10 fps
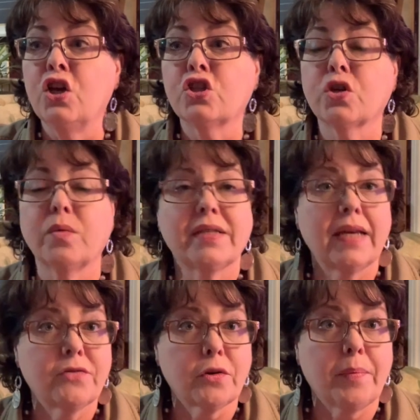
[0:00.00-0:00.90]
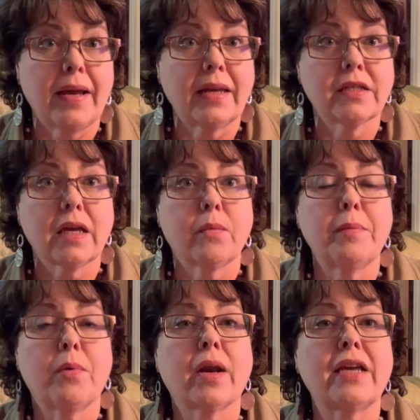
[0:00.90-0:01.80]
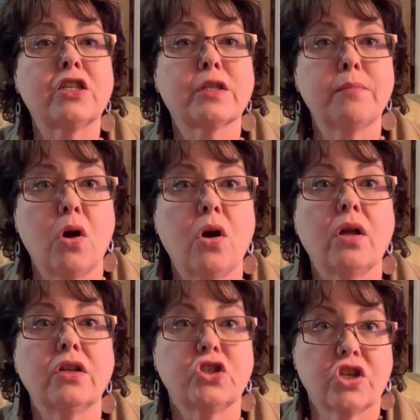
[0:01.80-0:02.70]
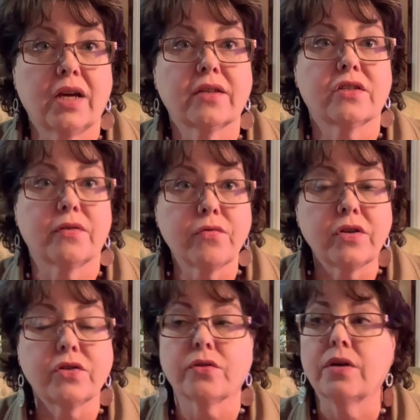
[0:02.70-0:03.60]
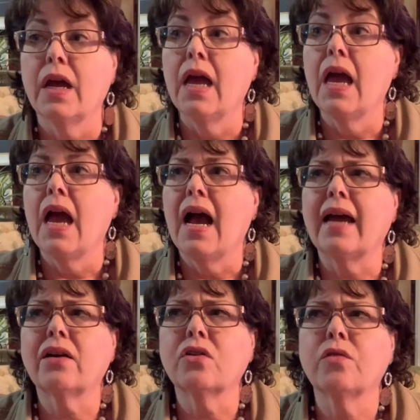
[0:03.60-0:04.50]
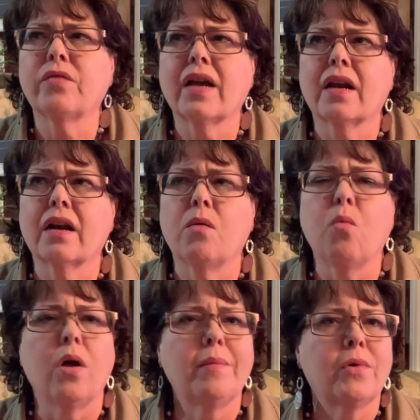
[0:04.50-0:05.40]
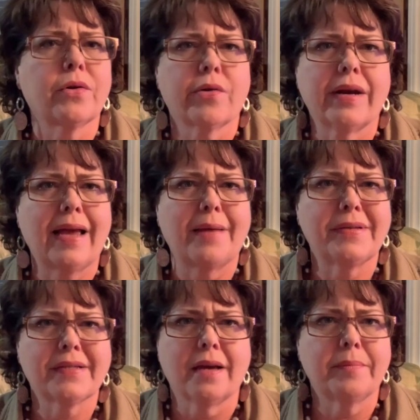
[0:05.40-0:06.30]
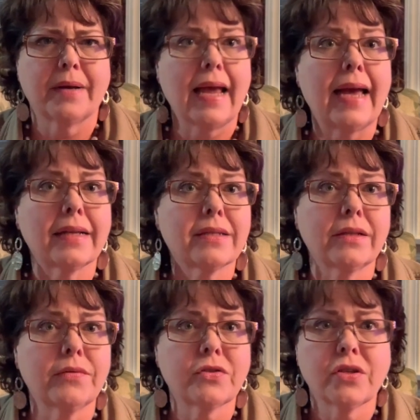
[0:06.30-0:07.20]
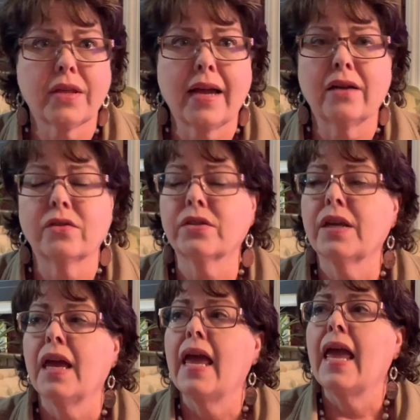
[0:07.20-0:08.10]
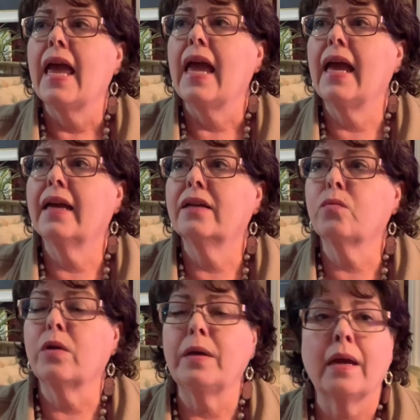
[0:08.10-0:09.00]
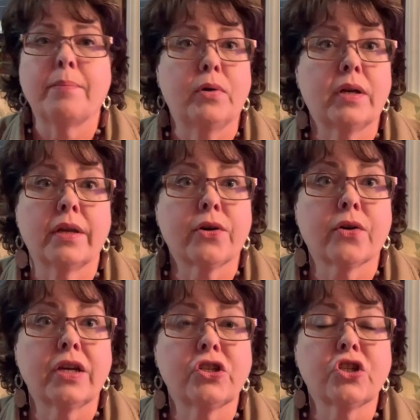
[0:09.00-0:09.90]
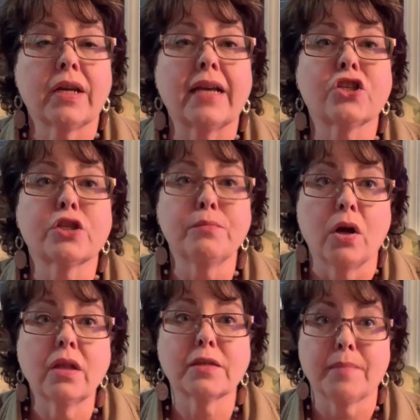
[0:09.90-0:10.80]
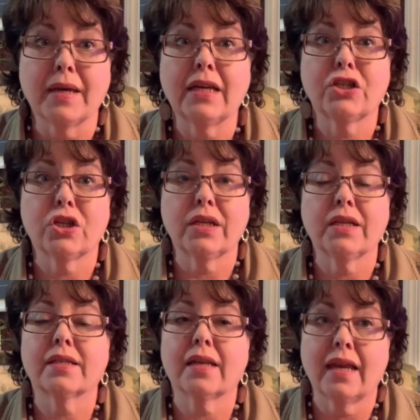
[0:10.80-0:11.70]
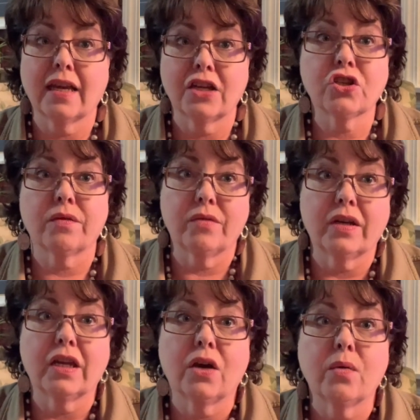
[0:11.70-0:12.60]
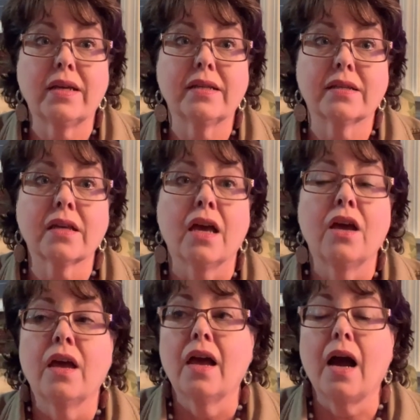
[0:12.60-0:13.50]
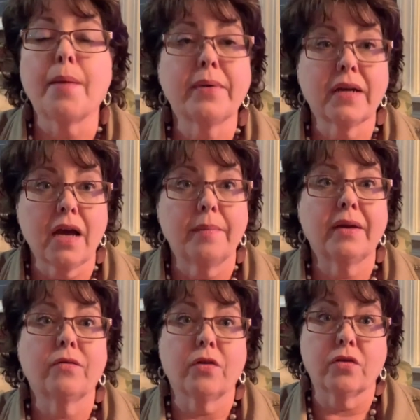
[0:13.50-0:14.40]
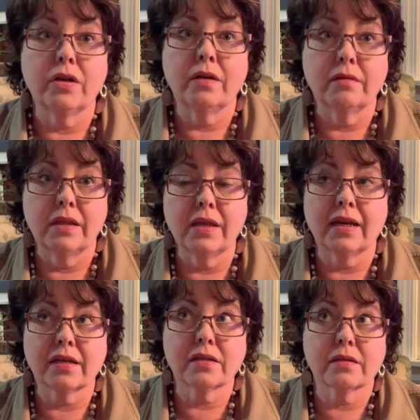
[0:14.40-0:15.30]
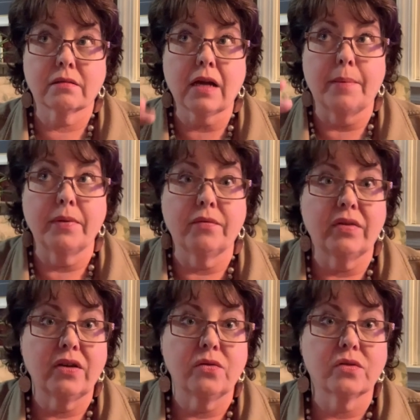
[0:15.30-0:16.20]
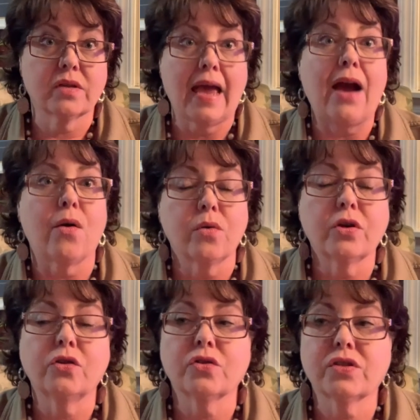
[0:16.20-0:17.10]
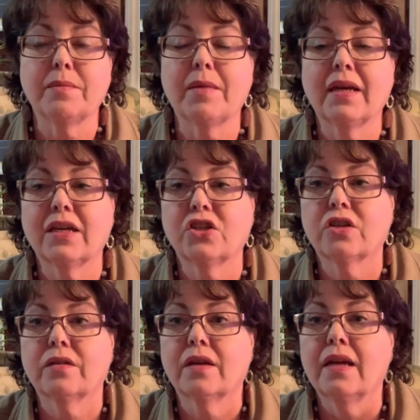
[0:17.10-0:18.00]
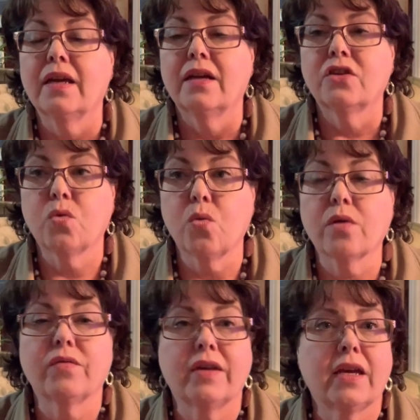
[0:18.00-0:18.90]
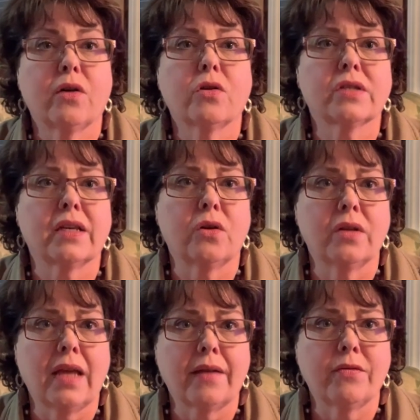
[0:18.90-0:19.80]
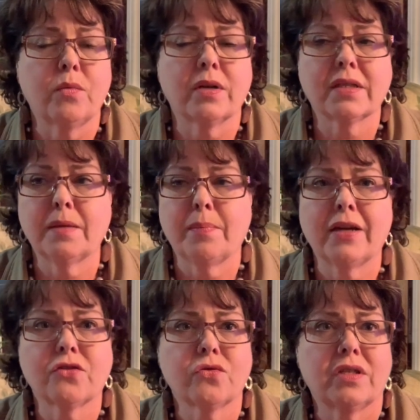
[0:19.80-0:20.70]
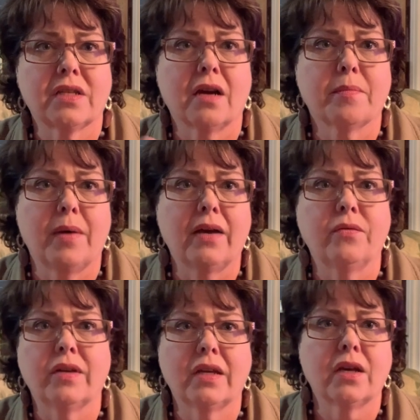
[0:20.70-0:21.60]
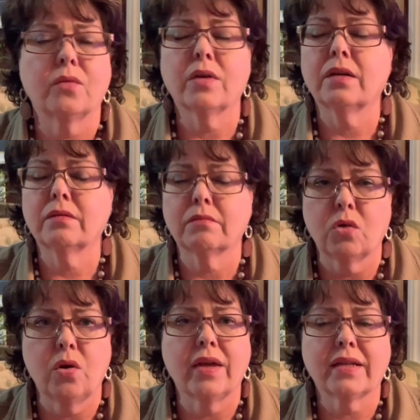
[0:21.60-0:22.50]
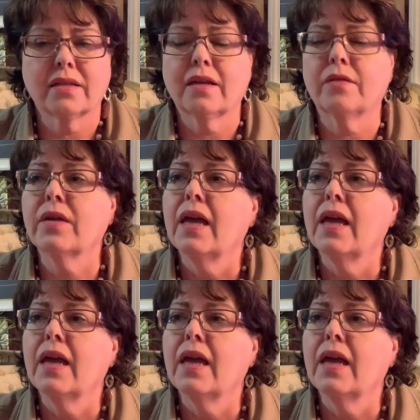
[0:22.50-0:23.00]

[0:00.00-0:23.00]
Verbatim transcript: So we saved our pennies and we bought a small chest freezer. I don't know if I got it on Walmart or on Amazon, but I had it delivered to the house and we put it in our kitchen. As small as my kitchen is, and a kitchen video is up and coming very in the next couple of videos out, you'll see my kitchen tour video because I know a lot of you want to see pantry stockpile video and all that stuff.